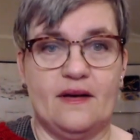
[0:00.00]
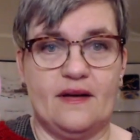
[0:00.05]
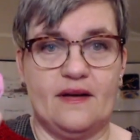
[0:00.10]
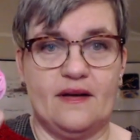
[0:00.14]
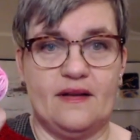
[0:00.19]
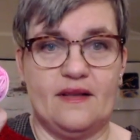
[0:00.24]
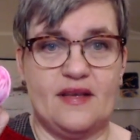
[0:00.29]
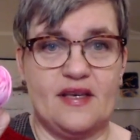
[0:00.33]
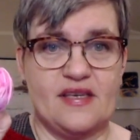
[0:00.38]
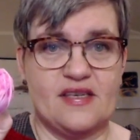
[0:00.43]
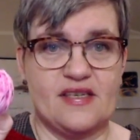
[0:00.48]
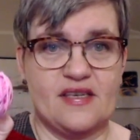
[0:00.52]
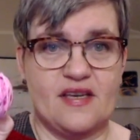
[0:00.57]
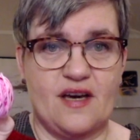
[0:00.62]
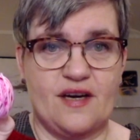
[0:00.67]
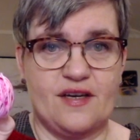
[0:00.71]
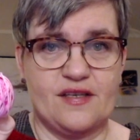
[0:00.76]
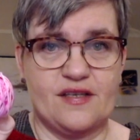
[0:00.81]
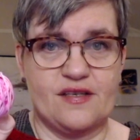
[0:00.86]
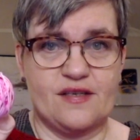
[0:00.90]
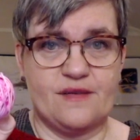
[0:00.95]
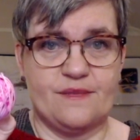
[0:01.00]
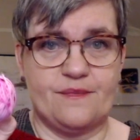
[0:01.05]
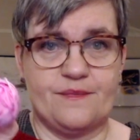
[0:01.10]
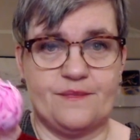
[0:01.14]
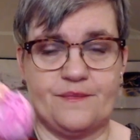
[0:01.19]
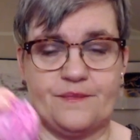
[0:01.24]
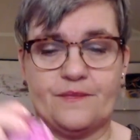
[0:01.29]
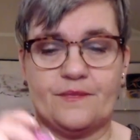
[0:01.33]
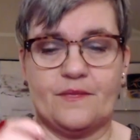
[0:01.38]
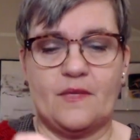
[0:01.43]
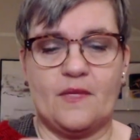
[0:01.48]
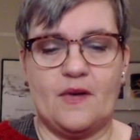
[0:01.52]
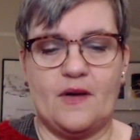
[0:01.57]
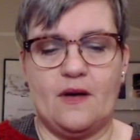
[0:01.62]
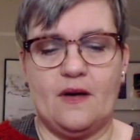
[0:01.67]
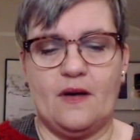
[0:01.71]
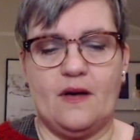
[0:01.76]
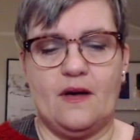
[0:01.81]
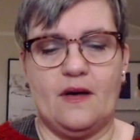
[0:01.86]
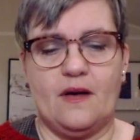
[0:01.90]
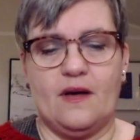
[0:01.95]
this size,
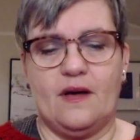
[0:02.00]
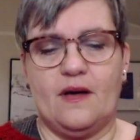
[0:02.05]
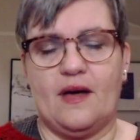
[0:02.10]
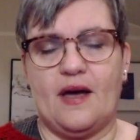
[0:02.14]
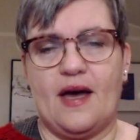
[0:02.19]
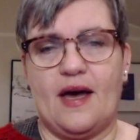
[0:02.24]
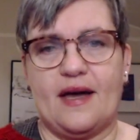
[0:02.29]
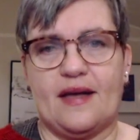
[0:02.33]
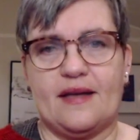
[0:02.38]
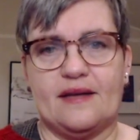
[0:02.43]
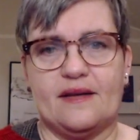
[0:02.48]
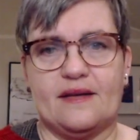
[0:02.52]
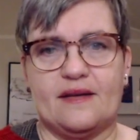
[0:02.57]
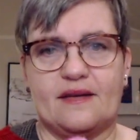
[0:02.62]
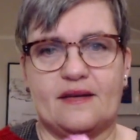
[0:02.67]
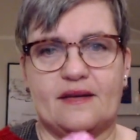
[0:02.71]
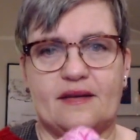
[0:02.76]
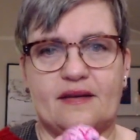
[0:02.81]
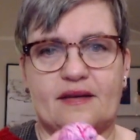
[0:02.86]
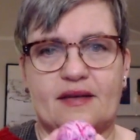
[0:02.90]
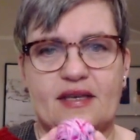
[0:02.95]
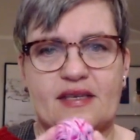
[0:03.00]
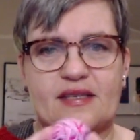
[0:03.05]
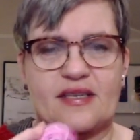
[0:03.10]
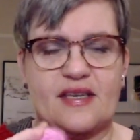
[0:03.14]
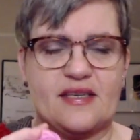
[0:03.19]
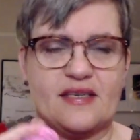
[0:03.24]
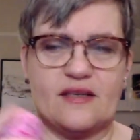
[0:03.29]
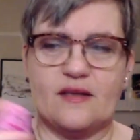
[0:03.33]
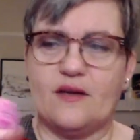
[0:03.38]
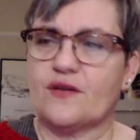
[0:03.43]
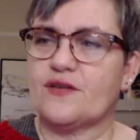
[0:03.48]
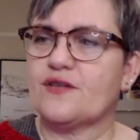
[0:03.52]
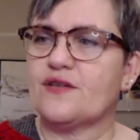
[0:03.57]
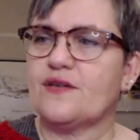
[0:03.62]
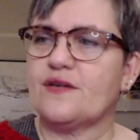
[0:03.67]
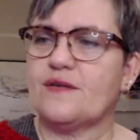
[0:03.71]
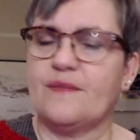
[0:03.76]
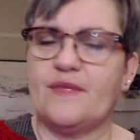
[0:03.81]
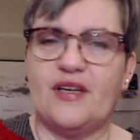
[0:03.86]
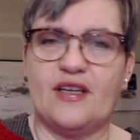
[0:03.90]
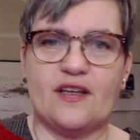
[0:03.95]
and this is not
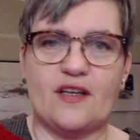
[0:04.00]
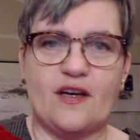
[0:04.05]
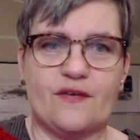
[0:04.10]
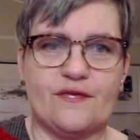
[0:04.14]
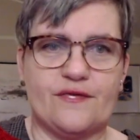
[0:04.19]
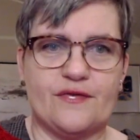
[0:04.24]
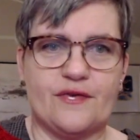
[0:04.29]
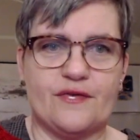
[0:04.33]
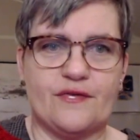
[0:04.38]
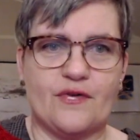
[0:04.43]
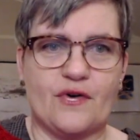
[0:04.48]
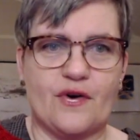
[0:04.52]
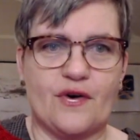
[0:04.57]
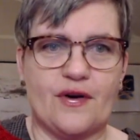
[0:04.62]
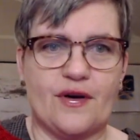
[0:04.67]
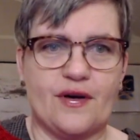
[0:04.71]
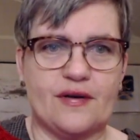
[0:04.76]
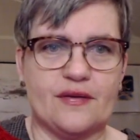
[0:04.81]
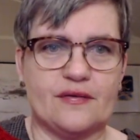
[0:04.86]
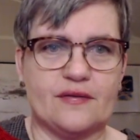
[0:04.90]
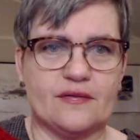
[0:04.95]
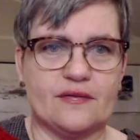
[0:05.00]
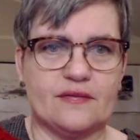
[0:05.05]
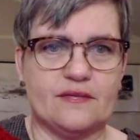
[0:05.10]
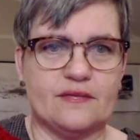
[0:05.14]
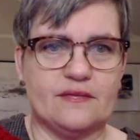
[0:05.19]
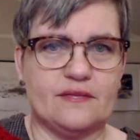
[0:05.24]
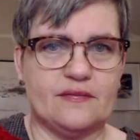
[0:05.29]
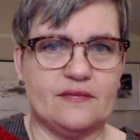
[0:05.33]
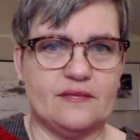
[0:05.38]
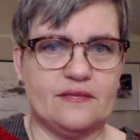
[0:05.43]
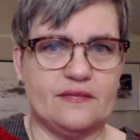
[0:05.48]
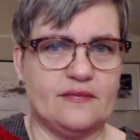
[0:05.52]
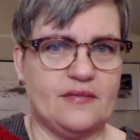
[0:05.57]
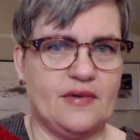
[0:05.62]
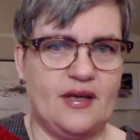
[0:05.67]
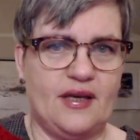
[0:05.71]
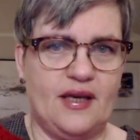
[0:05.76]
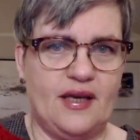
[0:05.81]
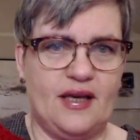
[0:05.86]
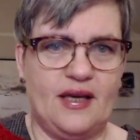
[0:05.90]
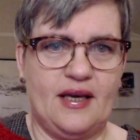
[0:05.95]
enough for
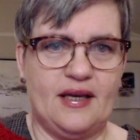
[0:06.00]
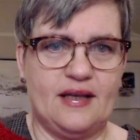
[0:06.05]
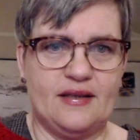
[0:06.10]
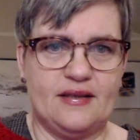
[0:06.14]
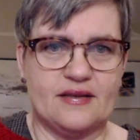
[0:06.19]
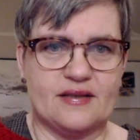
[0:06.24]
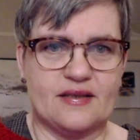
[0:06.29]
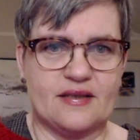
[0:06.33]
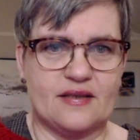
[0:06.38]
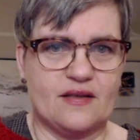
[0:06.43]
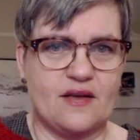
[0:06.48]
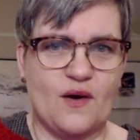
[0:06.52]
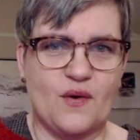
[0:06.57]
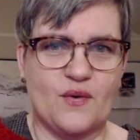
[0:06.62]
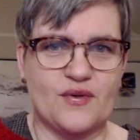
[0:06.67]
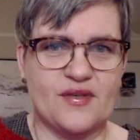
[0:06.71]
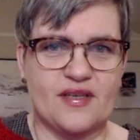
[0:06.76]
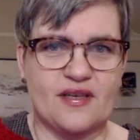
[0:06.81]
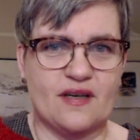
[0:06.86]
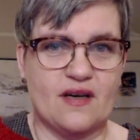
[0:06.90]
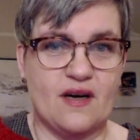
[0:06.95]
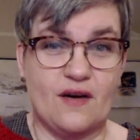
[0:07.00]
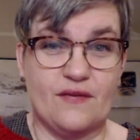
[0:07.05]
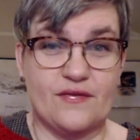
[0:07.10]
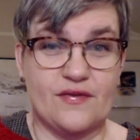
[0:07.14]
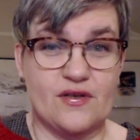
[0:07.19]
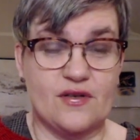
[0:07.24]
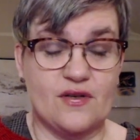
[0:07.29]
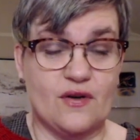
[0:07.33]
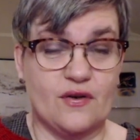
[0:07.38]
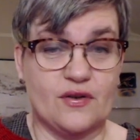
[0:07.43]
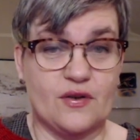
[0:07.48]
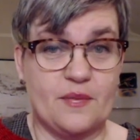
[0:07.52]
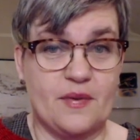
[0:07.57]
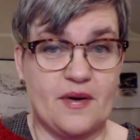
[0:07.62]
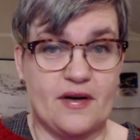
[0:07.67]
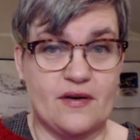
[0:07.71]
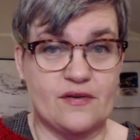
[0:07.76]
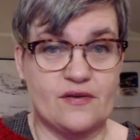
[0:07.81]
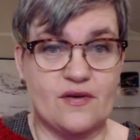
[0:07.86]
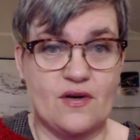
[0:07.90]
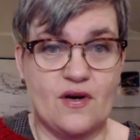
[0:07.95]
heels, toes and cuffs on a pair
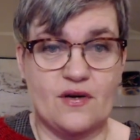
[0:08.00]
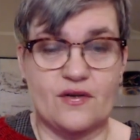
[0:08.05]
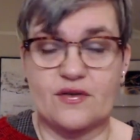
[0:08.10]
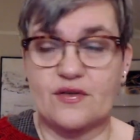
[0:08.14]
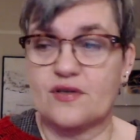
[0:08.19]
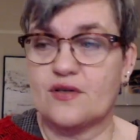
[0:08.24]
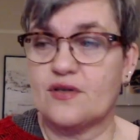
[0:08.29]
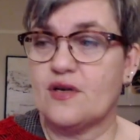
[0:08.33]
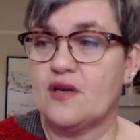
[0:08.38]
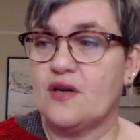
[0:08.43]
of socks.